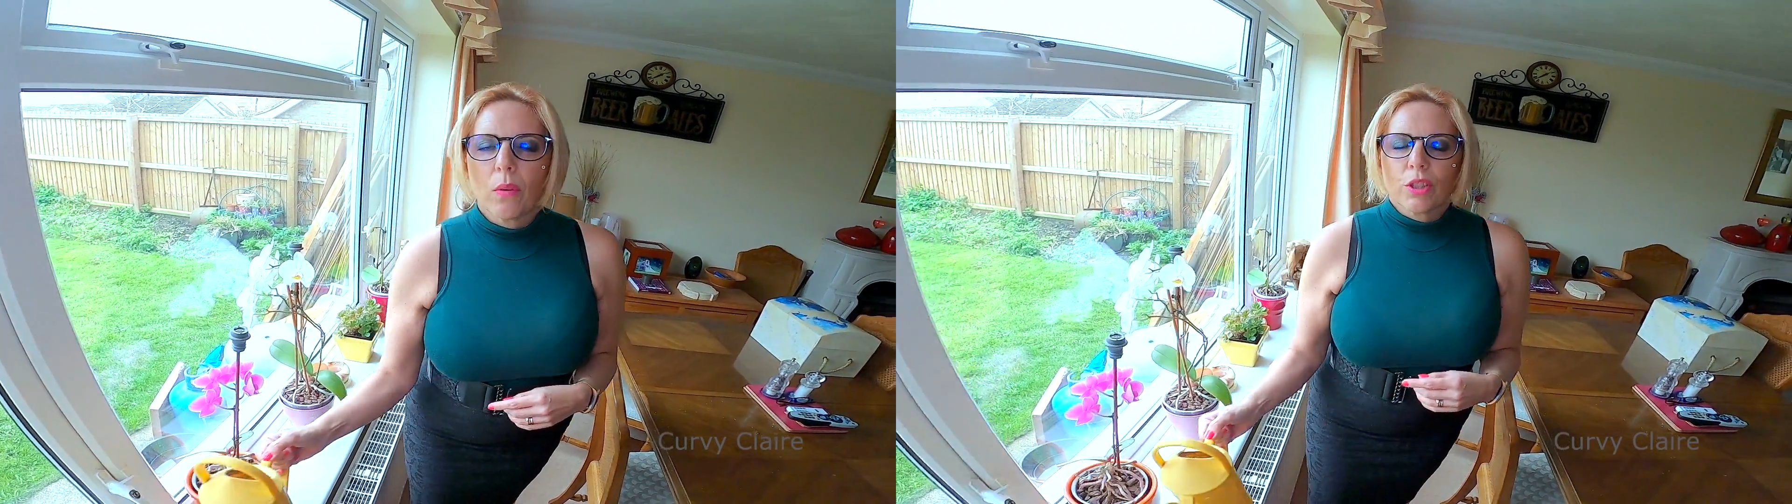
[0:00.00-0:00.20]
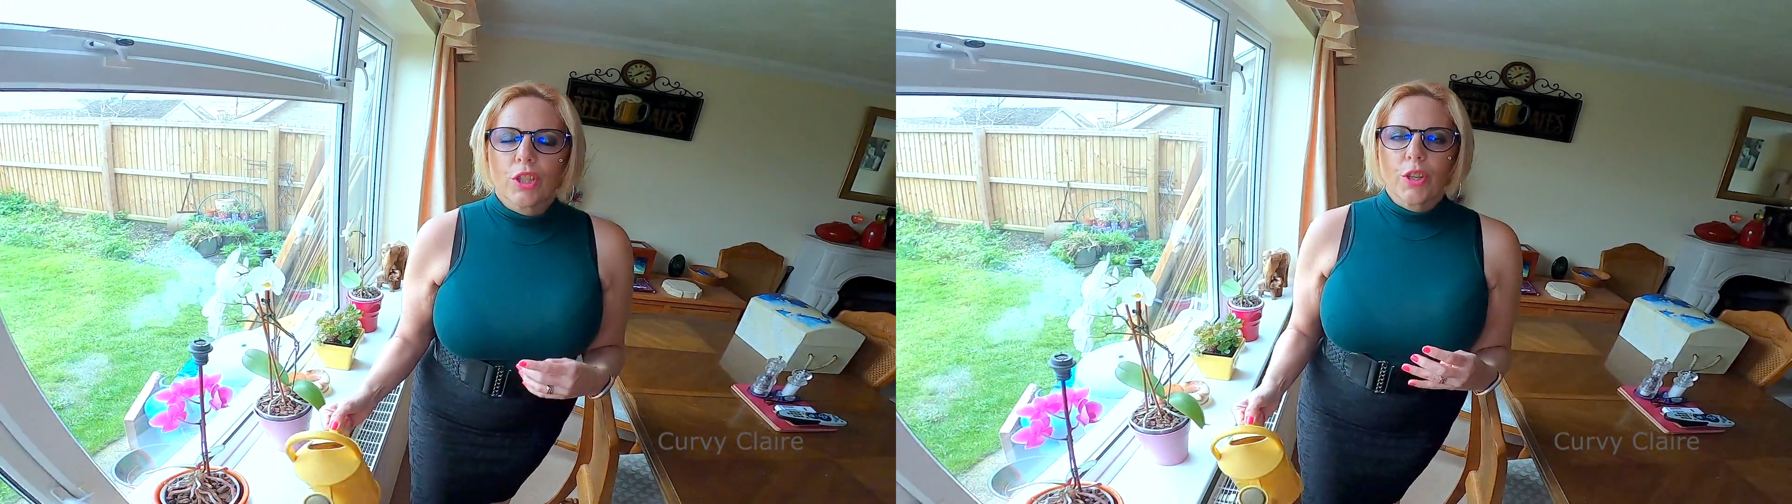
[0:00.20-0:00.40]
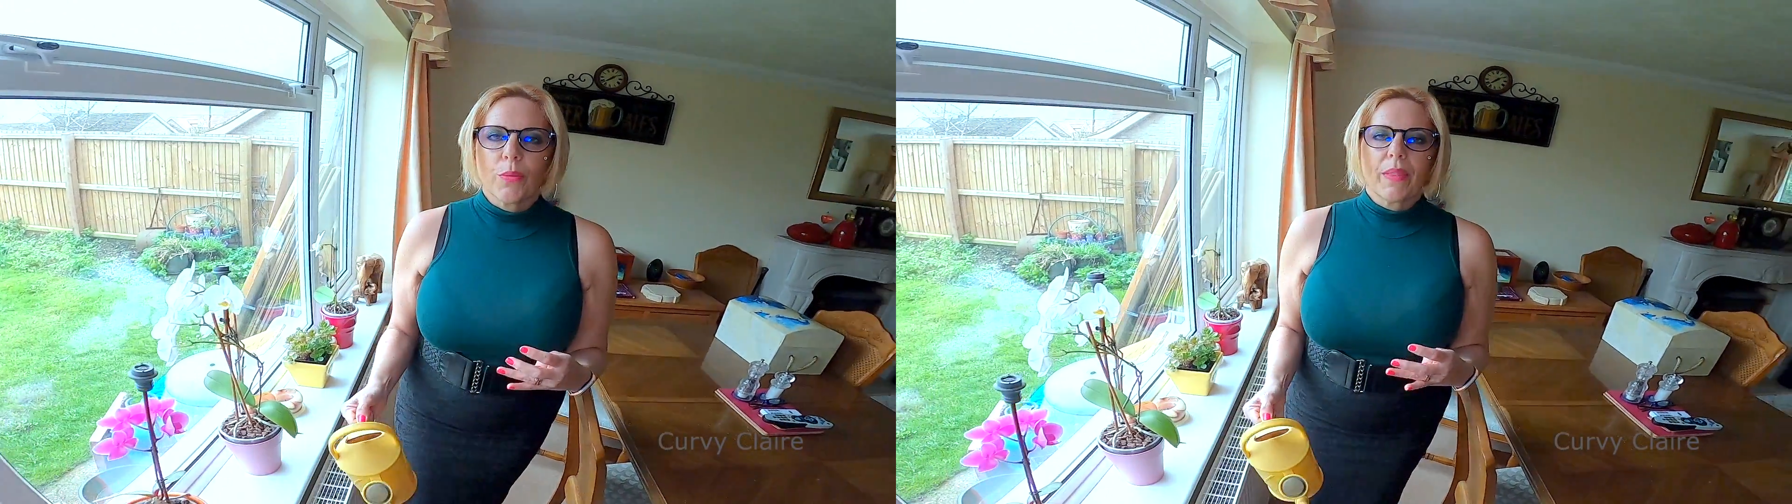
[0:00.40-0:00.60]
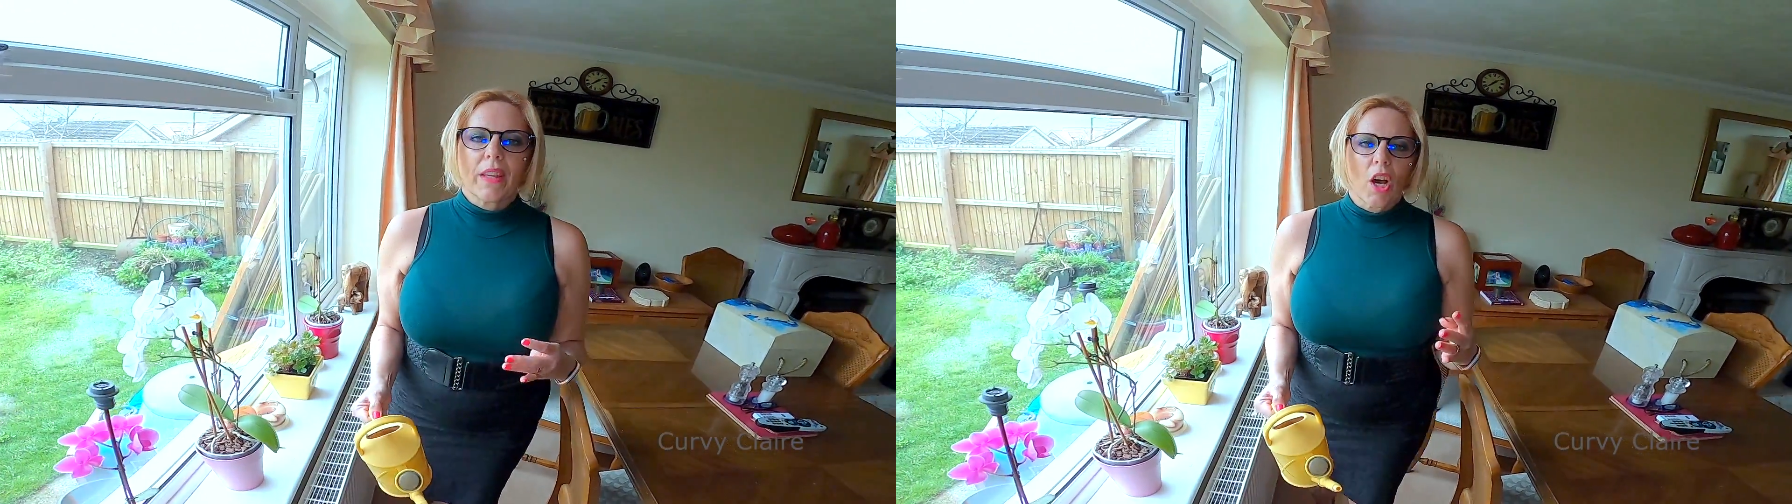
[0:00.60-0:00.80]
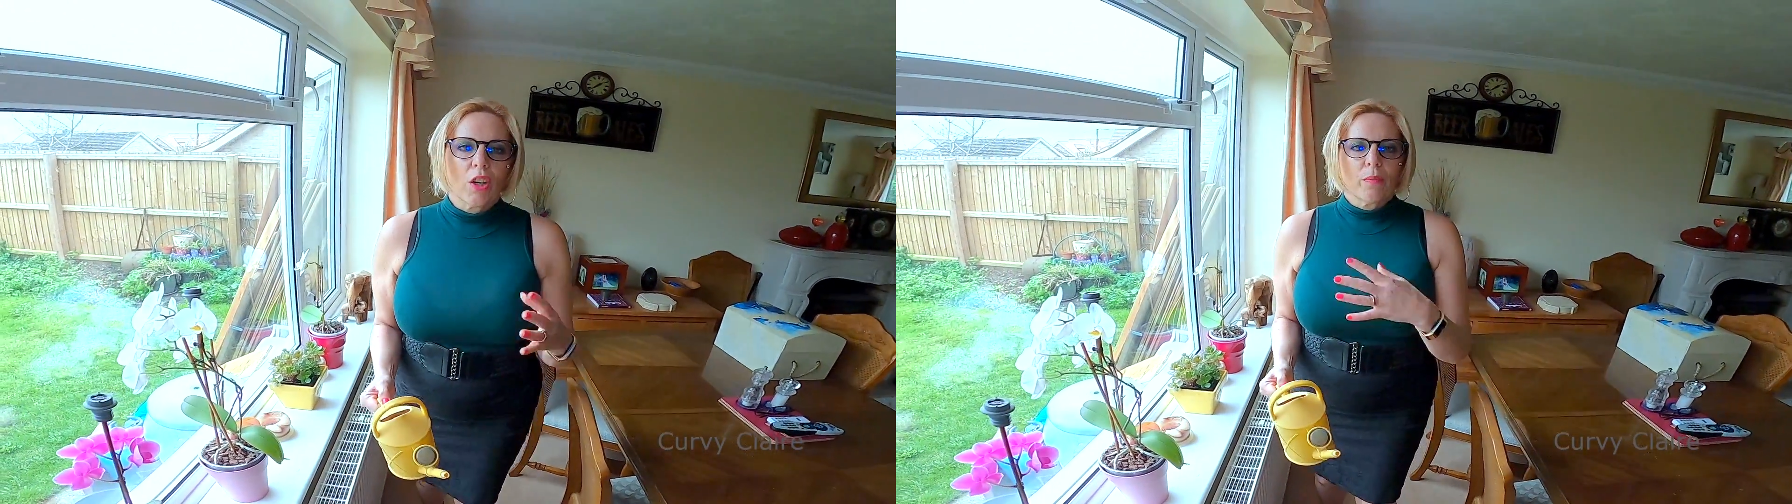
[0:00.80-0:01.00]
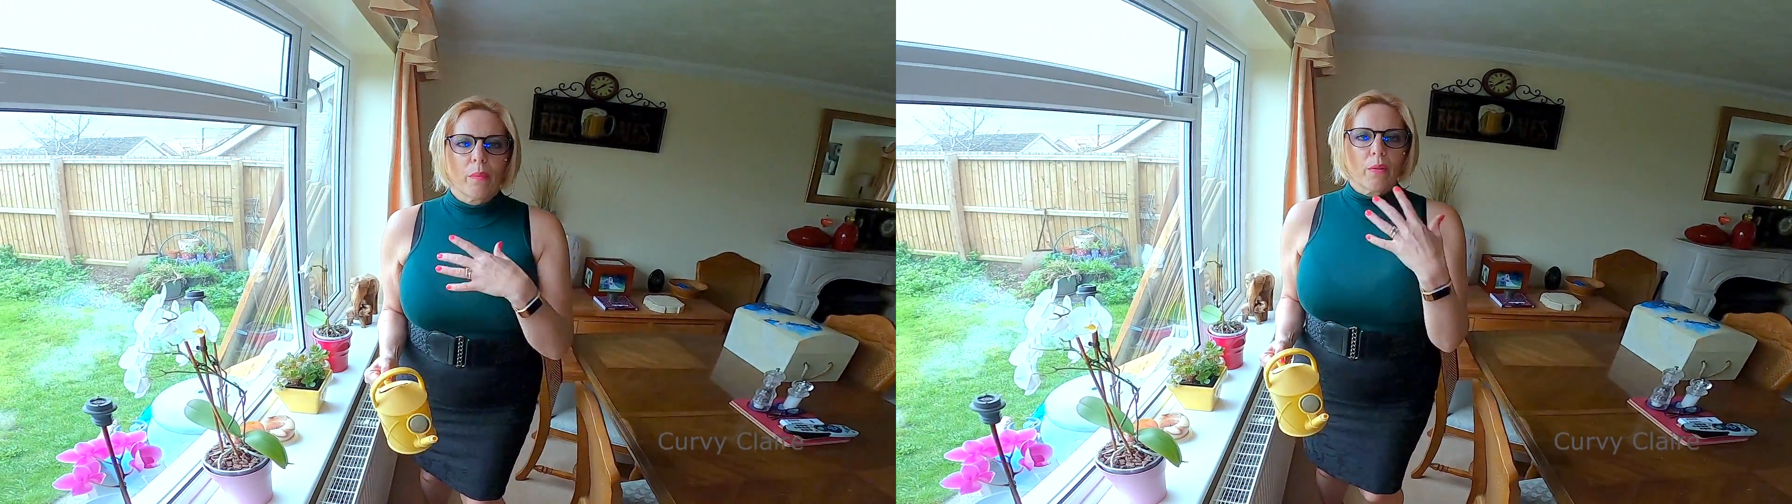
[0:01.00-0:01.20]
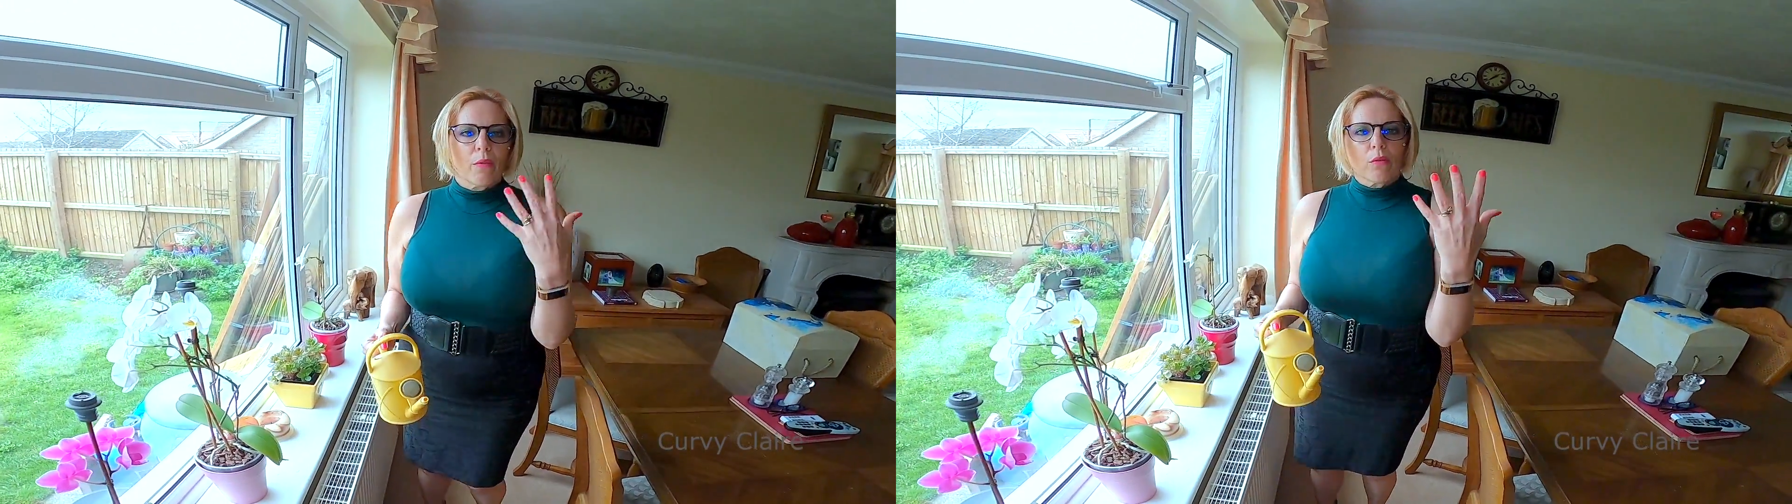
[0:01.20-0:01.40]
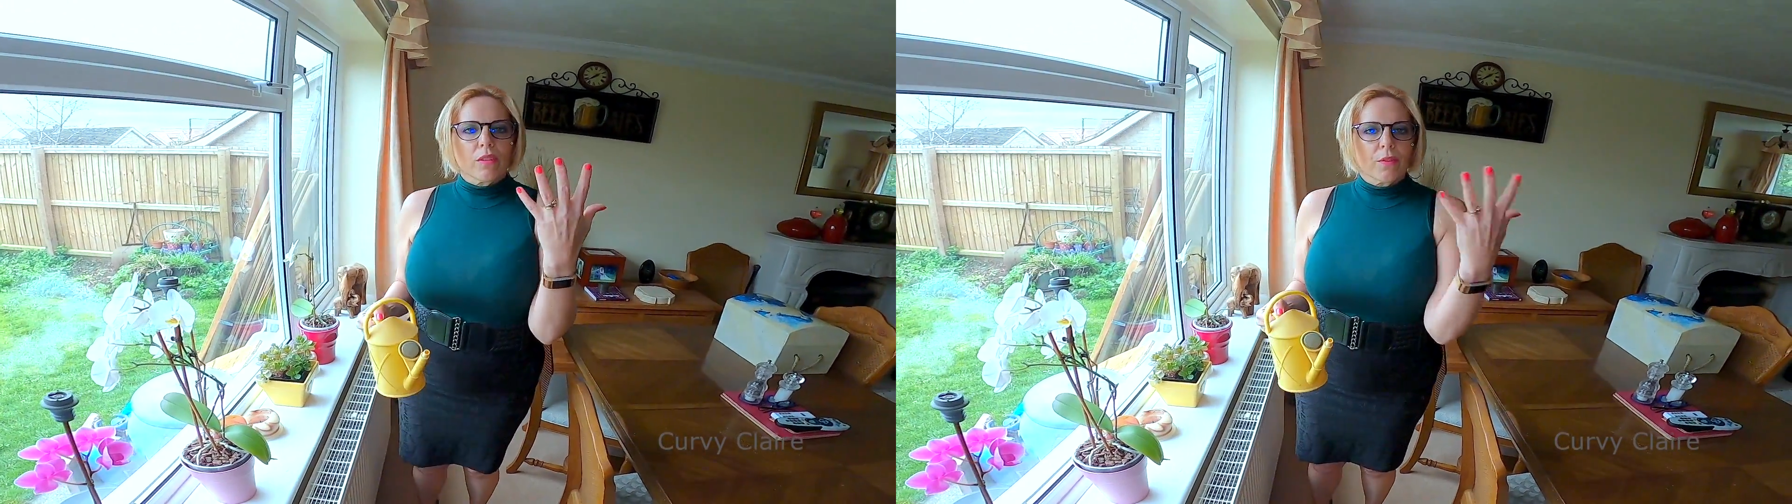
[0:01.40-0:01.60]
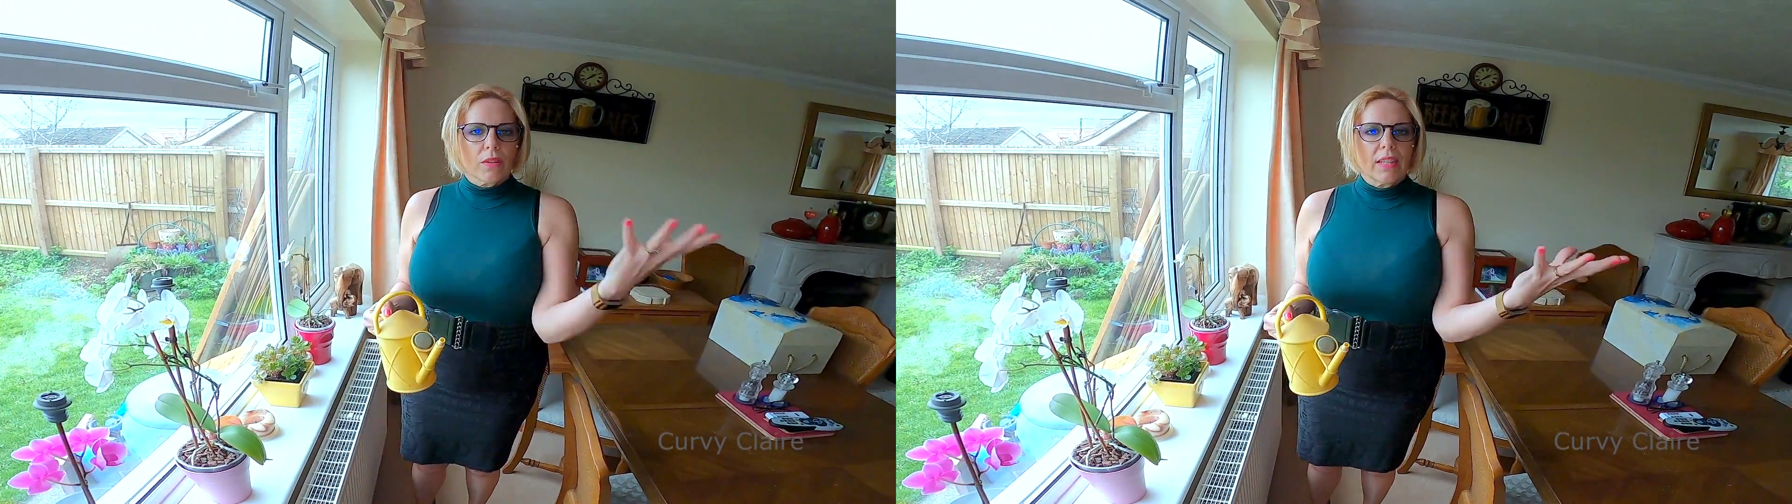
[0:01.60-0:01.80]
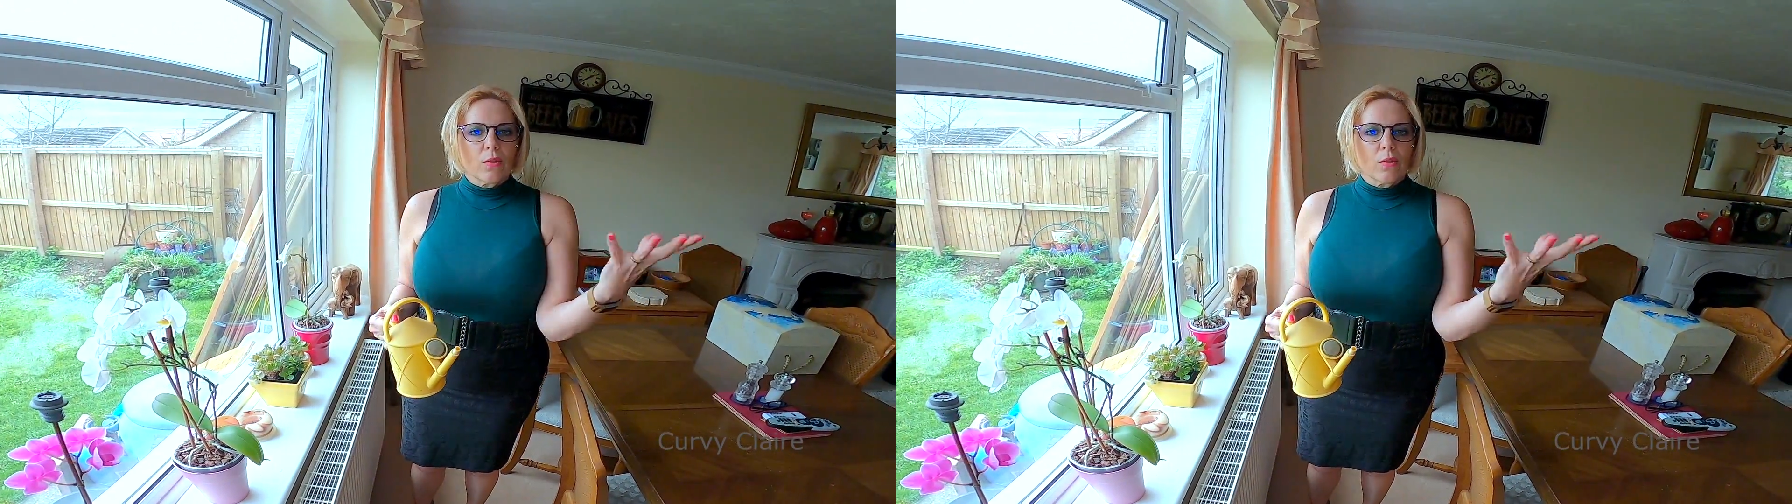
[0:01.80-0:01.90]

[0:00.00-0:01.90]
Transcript: I want to do with the garden, but of course I've got,